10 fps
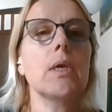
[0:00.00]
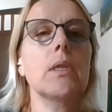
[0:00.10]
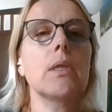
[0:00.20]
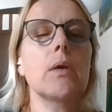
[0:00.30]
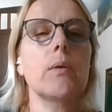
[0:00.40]

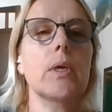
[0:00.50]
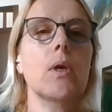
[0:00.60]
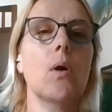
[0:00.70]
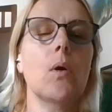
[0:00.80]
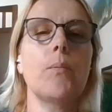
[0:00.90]
There we
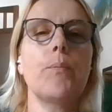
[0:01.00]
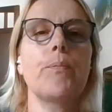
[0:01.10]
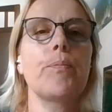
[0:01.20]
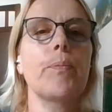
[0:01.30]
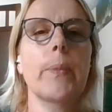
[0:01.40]
go.
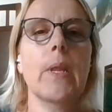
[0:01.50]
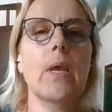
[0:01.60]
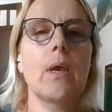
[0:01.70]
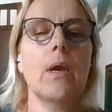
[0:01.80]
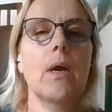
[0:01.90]

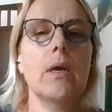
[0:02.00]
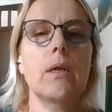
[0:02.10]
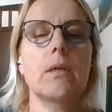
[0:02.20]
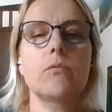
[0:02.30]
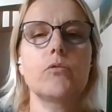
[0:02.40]
And
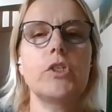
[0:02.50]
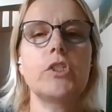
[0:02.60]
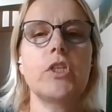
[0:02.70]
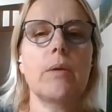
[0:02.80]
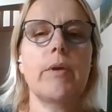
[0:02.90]
I'll
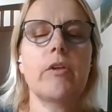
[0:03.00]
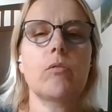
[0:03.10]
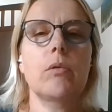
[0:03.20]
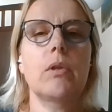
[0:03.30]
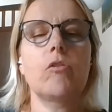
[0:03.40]
reshare my screen
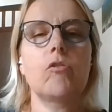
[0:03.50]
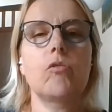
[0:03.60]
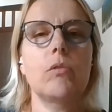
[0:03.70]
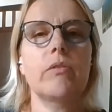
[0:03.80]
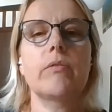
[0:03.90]
as soon
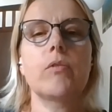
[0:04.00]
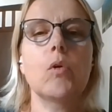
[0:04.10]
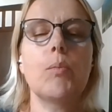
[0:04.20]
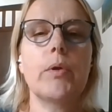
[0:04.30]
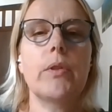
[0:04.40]
as I've
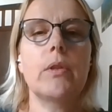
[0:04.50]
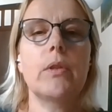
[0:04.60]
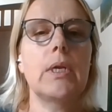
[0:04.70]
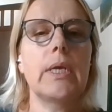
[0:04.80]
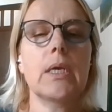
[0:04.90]
opened the
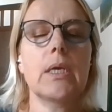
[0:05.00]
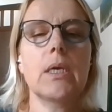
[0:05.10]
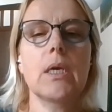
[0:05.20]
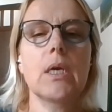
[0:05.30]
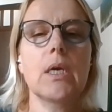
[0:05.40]
link
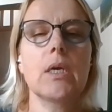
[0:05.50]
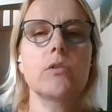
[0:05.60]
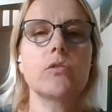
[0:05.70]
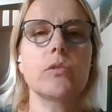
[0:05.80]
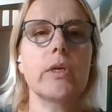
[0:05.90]

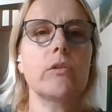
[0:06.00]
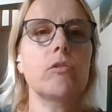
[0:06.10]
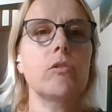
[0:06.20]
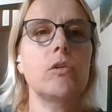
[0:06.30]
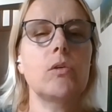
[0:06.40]
so that
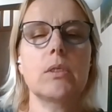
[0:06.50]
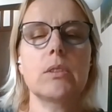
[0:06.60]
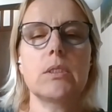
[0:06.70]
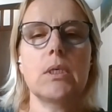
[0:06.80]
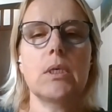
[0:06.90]
you can
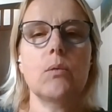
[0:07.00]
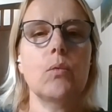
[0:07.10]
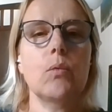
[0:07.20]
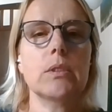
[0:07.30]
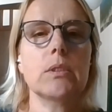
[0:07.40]
see
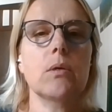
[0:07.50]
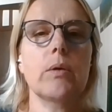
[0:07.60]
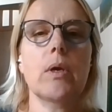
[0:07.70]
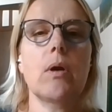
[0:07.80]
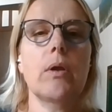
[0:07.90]
what's
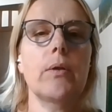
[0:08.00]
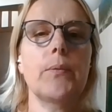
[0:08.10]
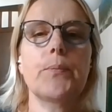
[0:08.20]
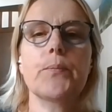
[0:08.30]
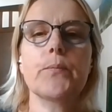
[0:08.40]
going on.
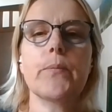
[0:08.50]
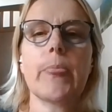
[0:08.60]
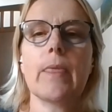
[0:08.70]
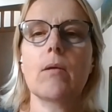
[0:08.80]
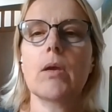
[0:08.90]

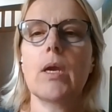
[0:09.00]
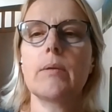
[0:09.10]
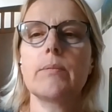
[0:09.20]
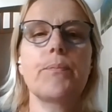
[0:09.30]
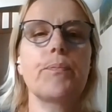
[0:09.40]
Okay.
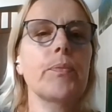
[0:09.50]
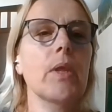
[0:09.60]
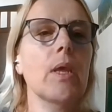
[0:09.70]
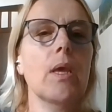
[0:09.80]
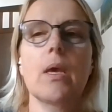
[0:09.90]

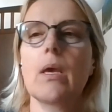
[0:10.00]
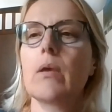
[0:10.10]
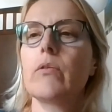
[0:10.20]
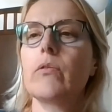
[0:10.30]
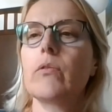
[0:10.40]

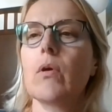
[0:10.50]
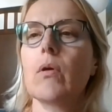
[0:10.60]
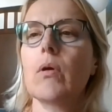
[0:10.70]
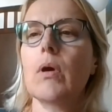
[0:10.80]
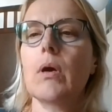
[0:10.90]
So
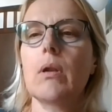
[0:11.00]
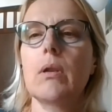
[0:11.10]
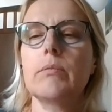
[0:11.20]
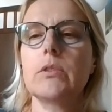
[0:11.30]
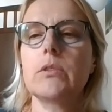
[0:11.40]
let
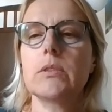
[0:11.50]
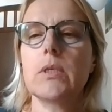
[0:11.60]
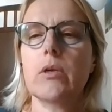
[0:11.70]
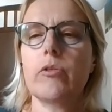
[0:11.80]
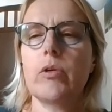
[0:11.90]
me just
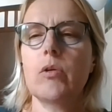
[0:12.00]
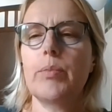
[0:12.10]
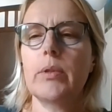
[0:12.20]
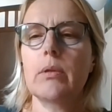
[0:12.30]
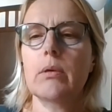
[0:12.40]
actually
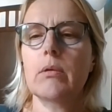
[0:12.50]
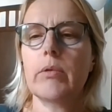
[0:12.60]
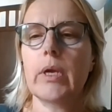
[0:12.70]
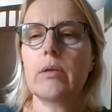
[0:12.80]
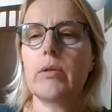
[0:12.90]
open the
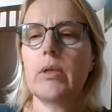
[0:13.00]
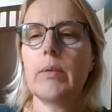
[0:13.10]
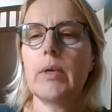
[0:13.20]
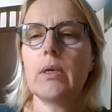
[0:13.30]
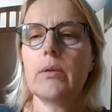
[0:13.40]
correct
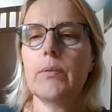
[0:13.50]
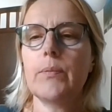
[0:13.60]
email.